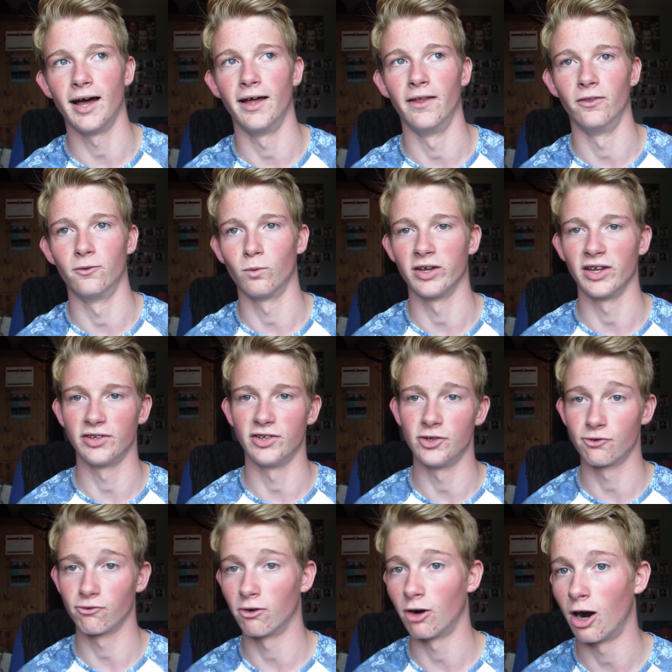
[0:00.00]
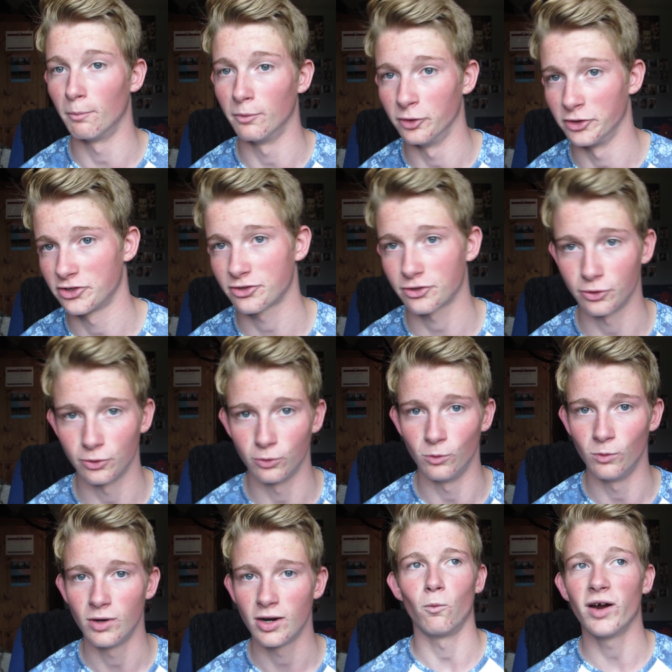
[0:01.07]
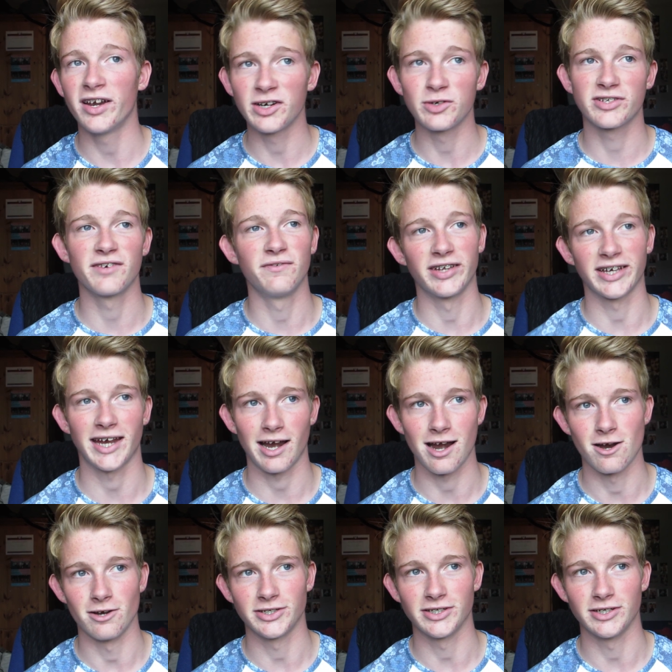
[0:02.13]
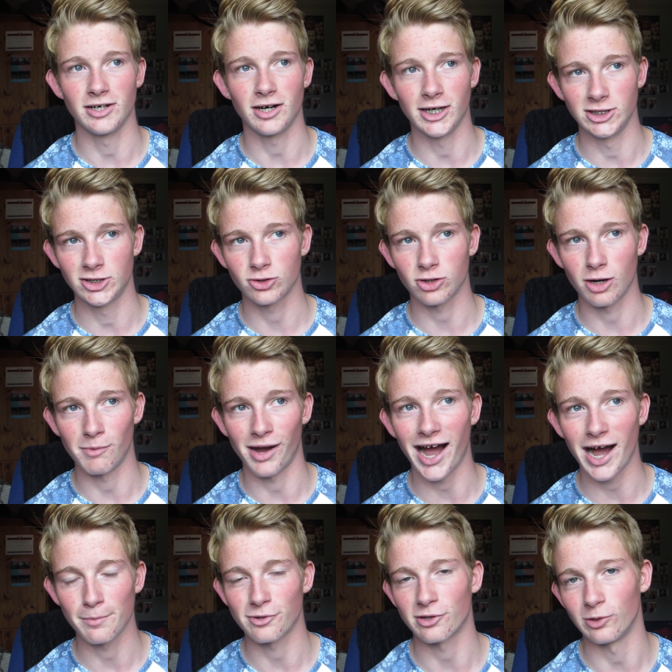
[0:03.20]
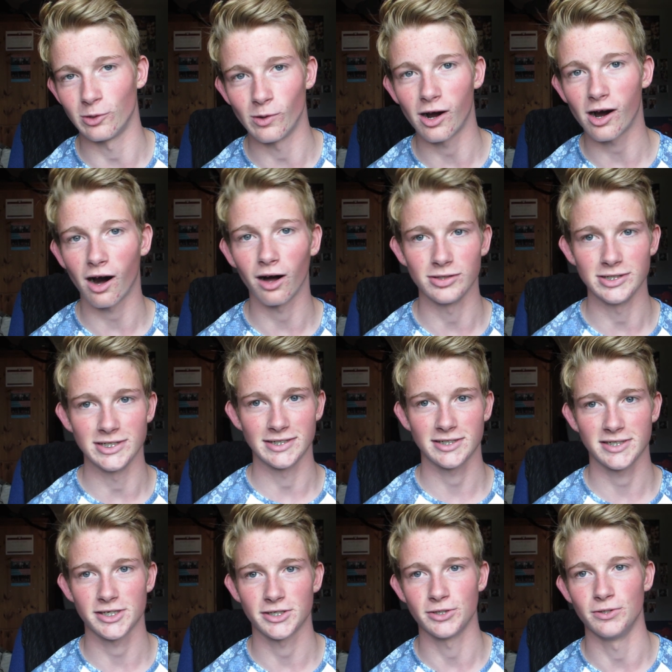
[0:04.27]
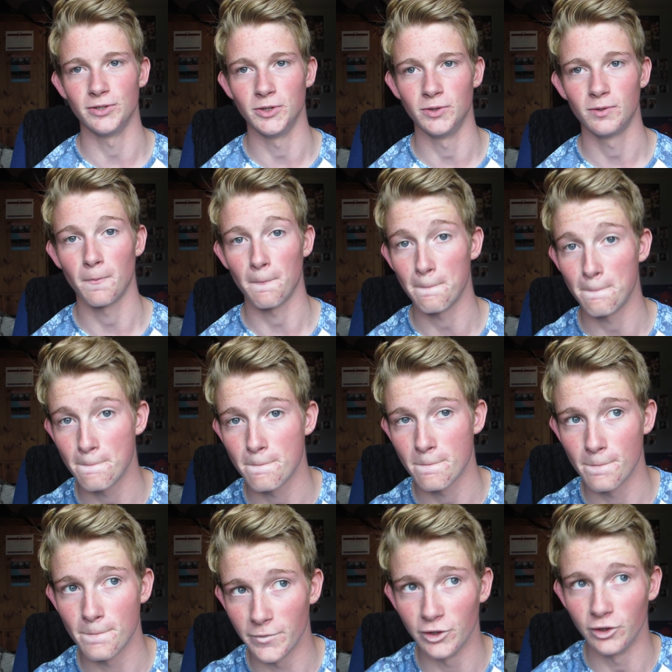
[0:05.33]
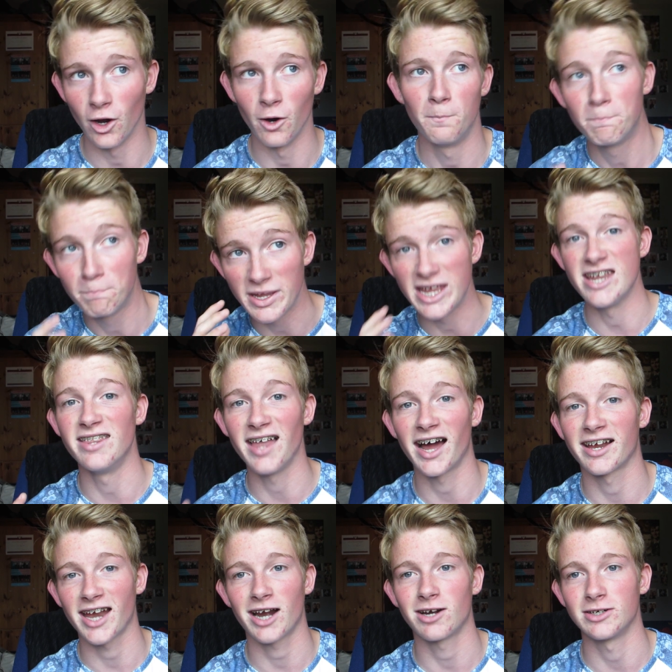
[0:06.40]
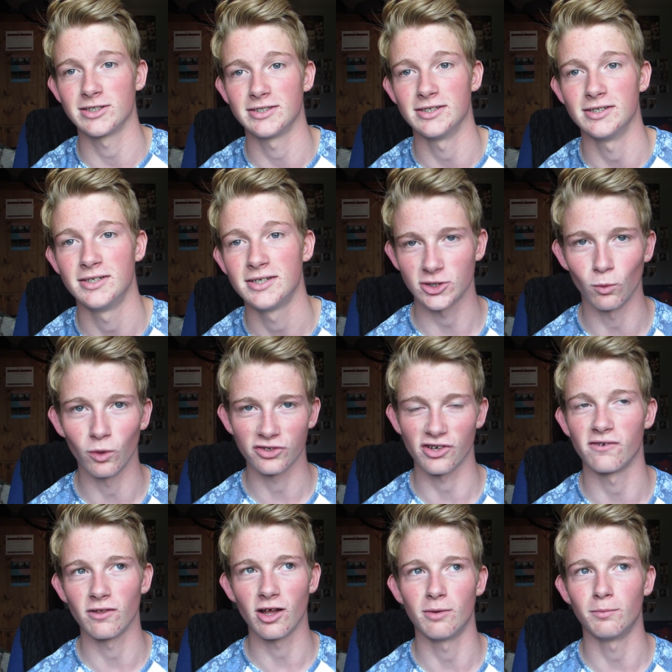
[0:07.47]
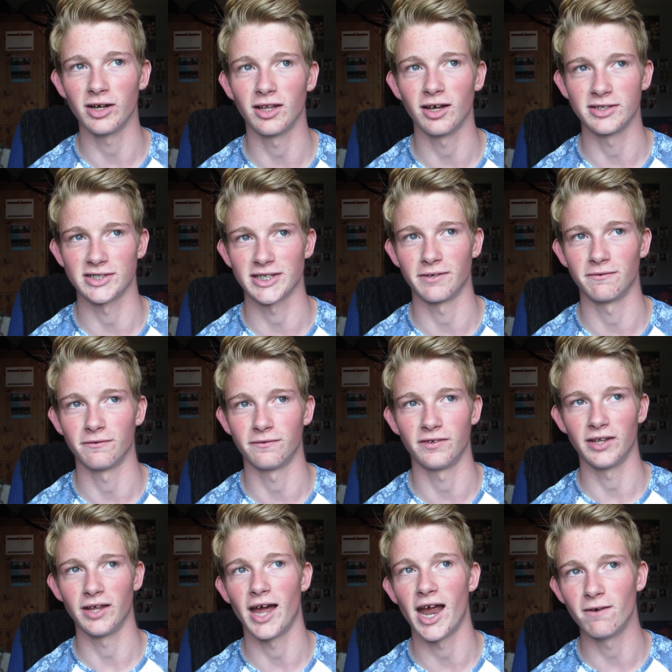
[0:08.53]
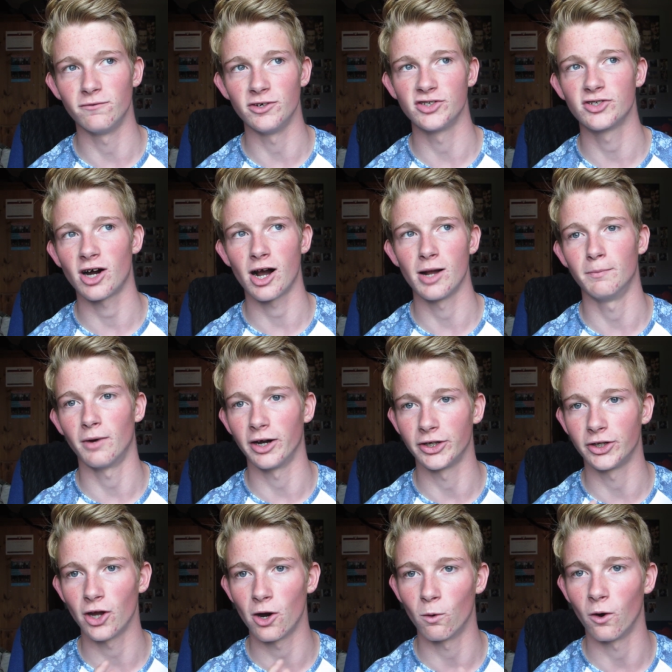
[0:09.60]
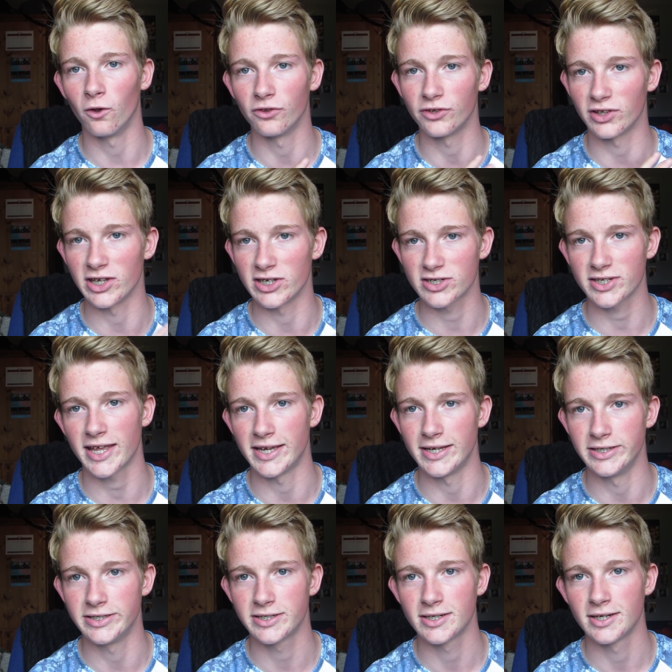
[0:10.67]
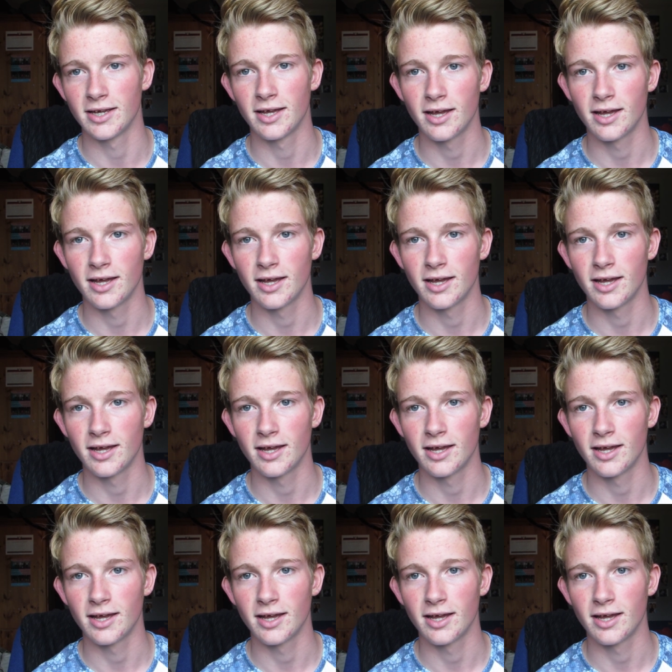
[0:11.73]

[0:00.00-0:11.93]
and when I did drama in school, when I was given a character, I try my absolute hardest to you know, be that character. So once I've learnt my lines and everything, every time I go onto the stage